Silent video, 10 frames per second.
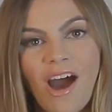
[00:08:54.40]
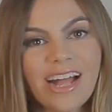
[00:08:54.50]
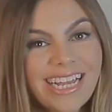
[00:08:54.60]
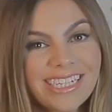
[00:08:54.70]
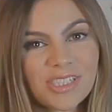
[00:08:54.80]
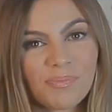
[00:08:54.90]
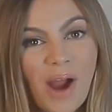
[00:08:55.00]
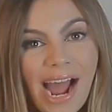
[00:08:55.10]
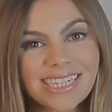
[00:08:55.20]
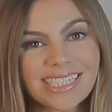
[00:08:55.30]
I need to
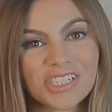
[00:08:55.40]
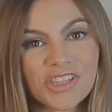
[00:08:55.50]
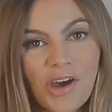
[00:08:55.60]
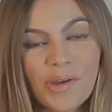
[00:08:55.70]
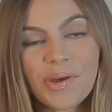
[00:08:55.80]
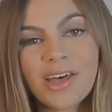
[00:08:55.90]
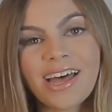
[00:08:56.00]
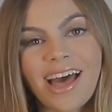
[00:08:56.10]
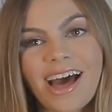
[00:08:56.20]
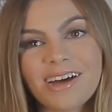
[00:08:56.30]
practice
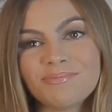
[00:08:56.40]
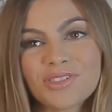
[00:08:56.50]
though.